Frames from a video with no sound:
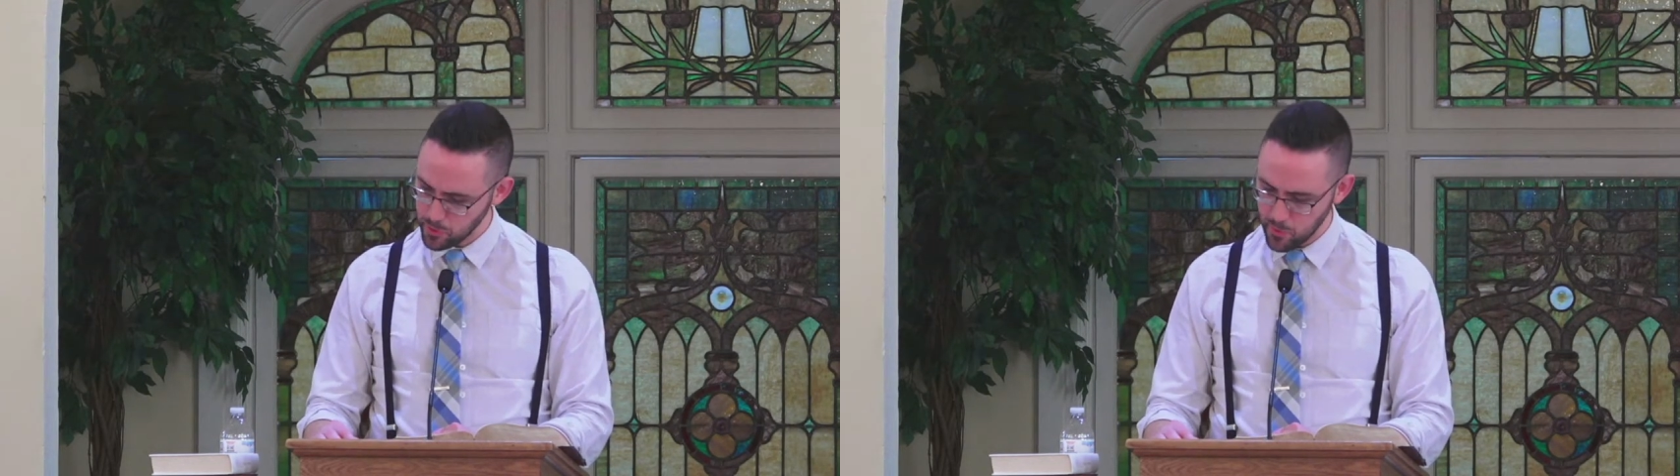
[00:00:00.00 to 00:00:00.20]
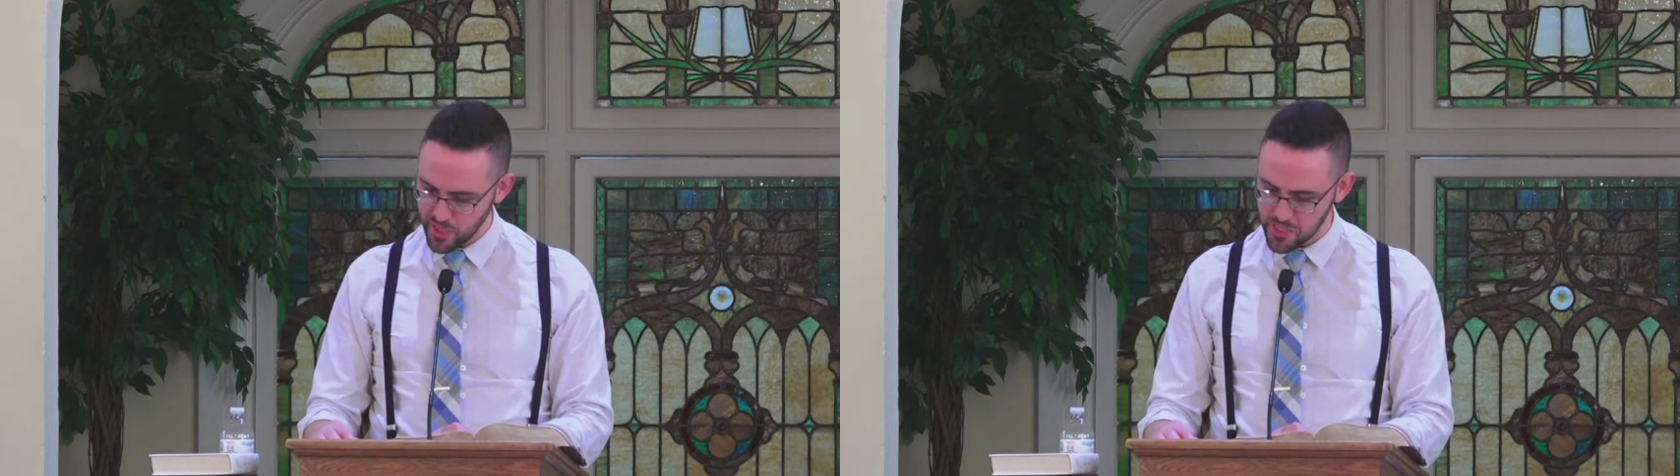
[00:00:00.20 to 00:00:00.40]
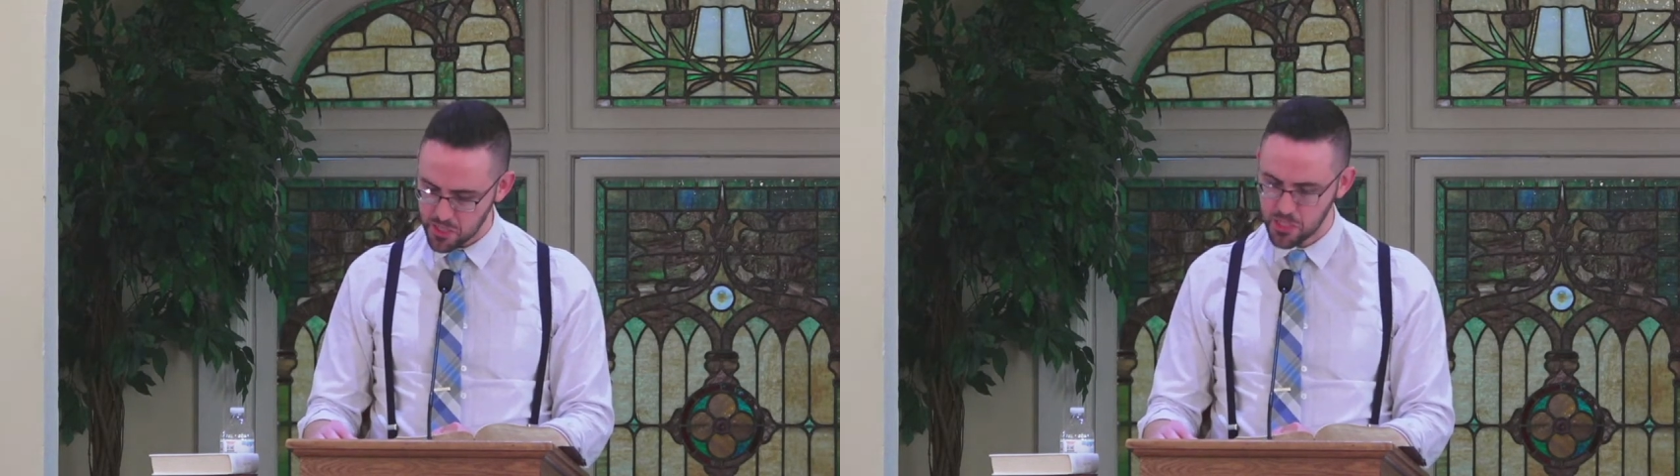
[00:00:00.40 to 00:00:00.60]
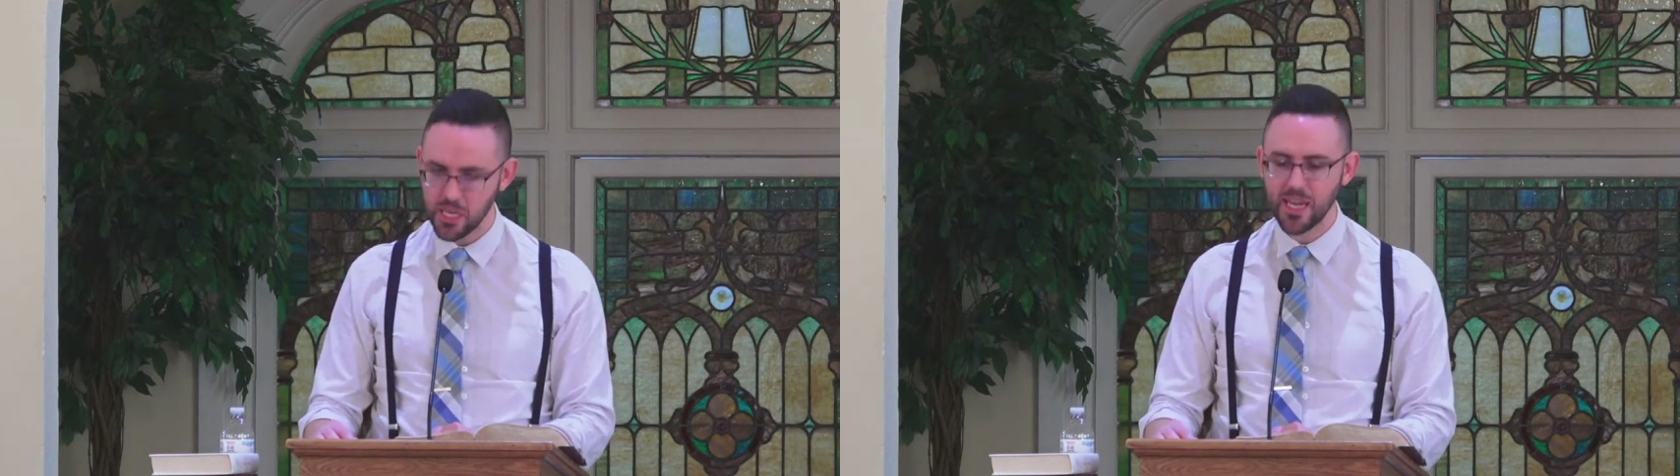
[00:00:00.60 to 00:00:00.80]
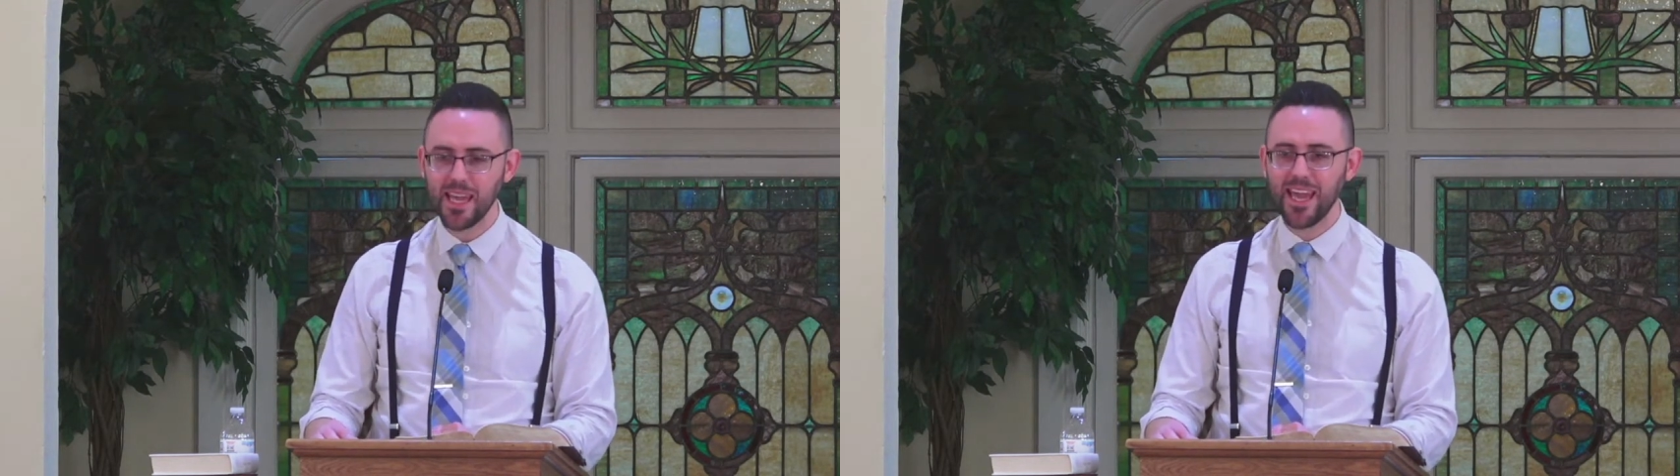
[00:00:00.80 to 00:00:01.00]
the message
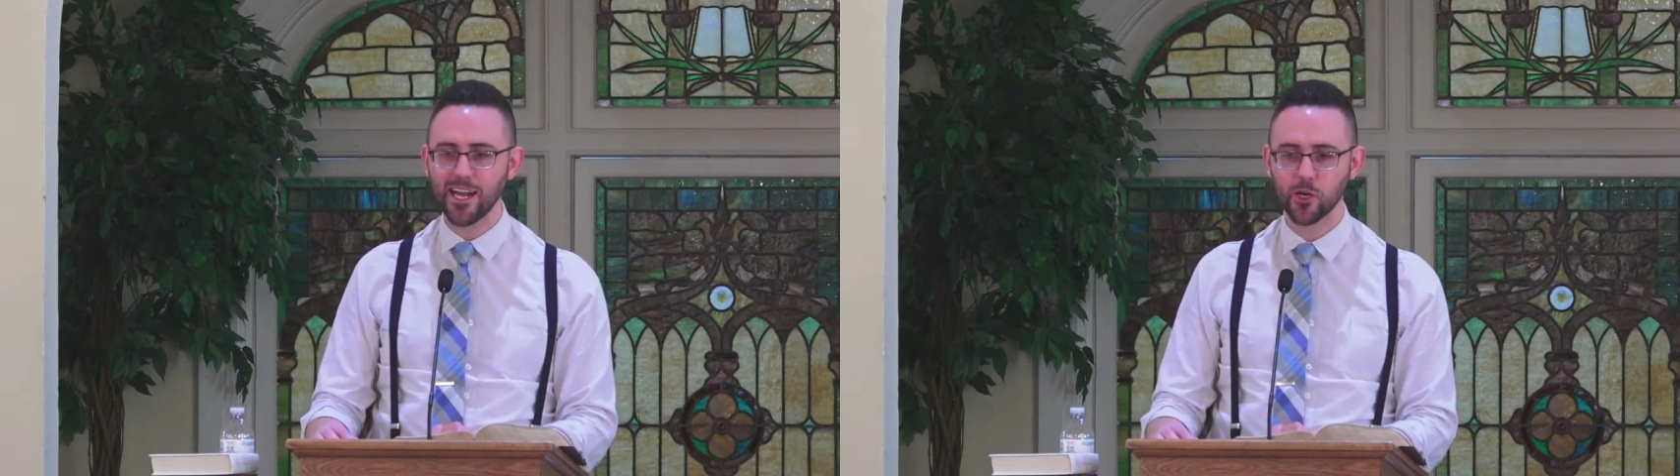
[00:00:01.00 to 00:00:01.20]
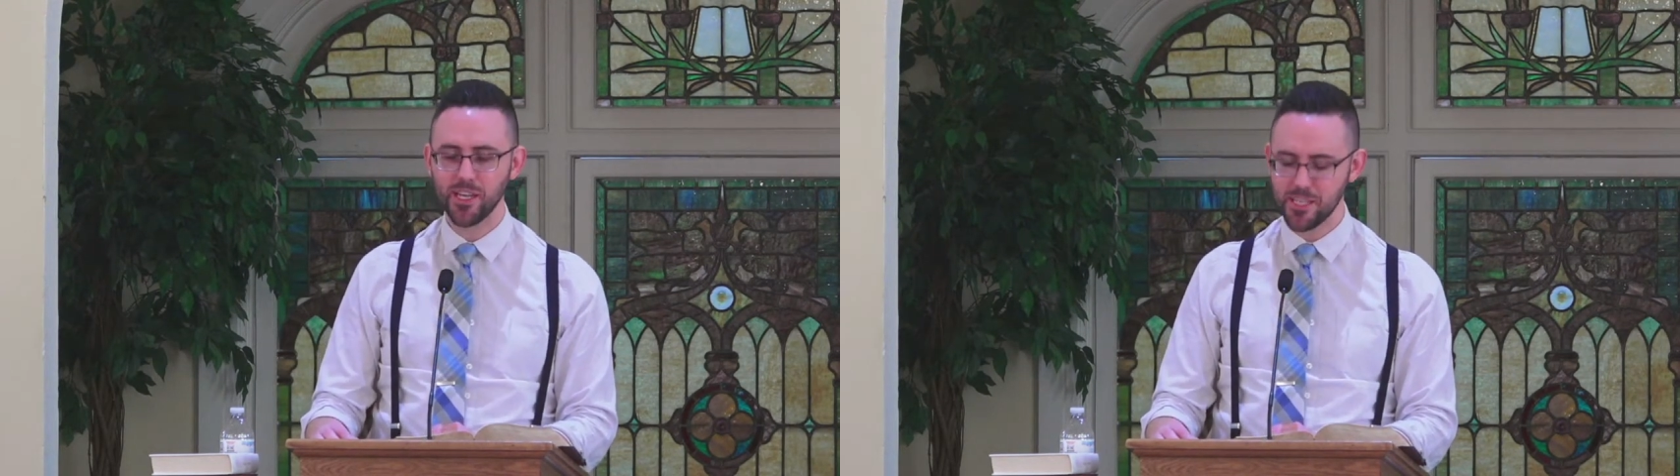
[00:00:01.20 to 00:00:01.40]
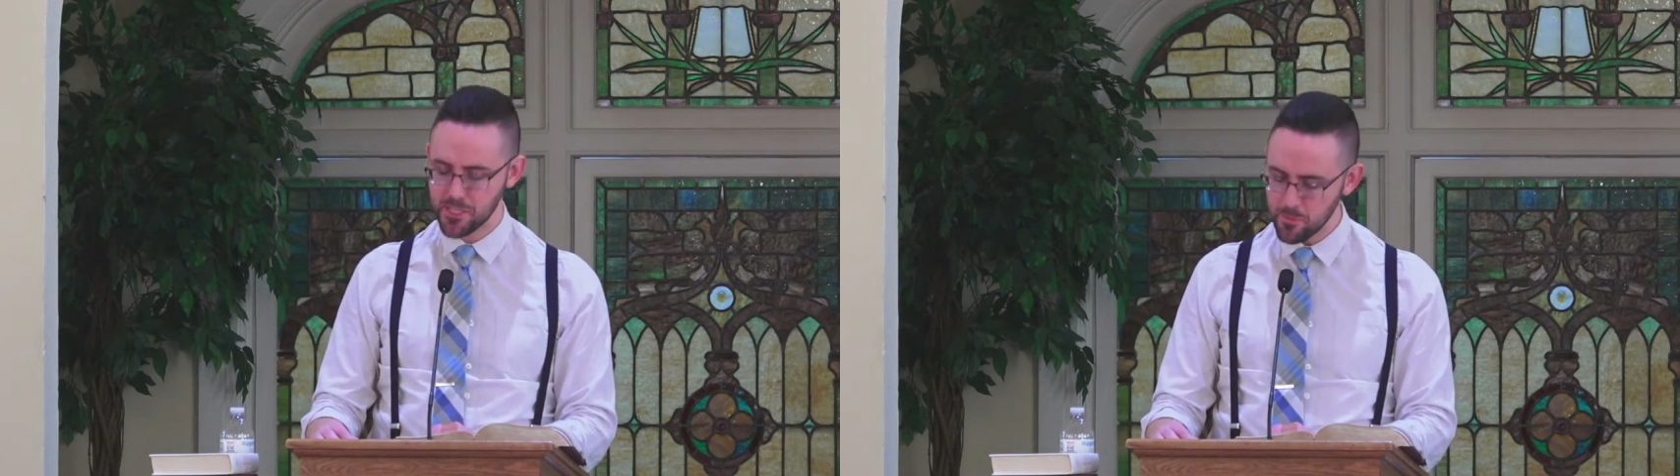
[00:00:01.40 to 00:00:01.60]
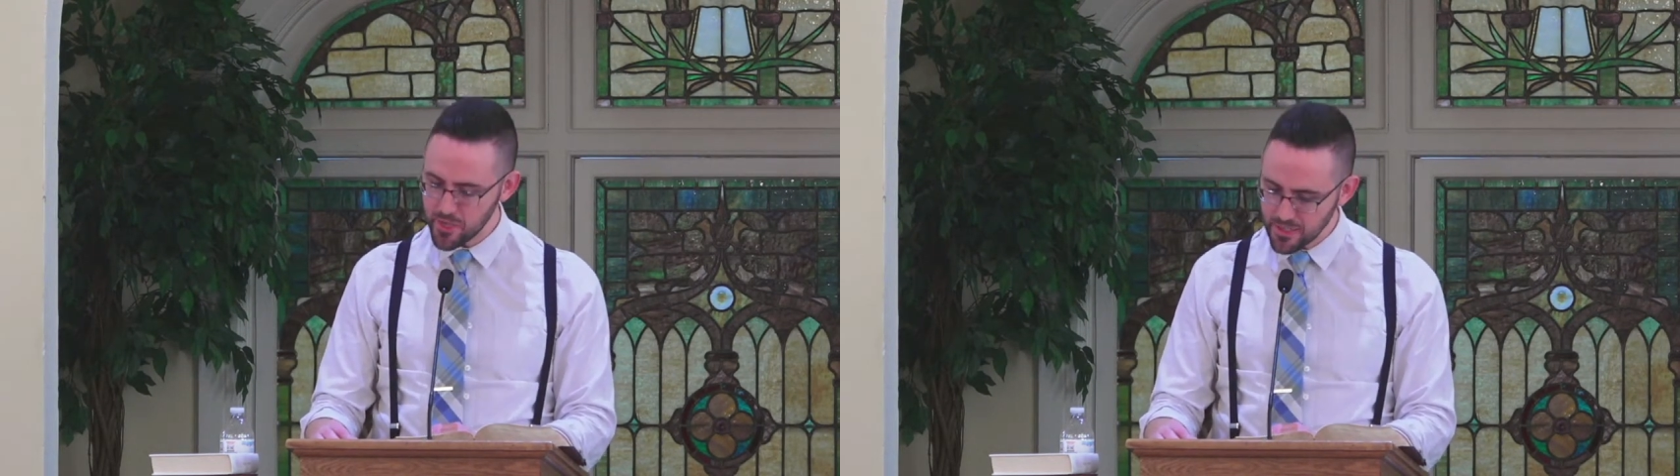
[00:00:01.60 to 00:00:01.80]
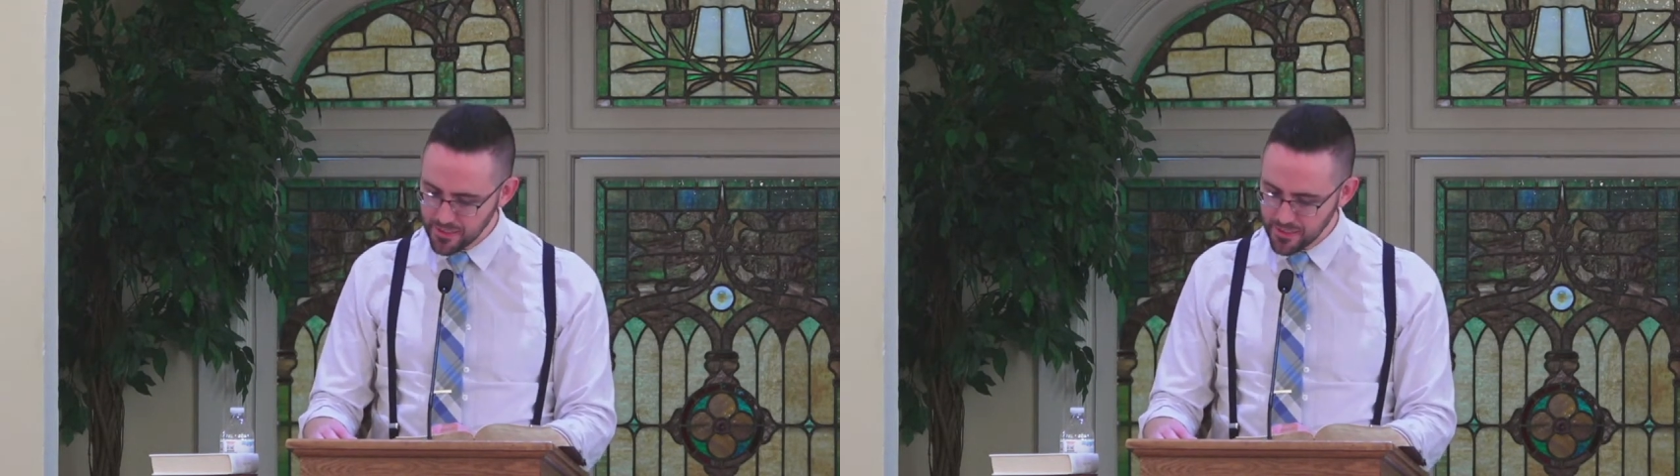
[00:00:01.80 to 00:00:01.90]
today Herodism.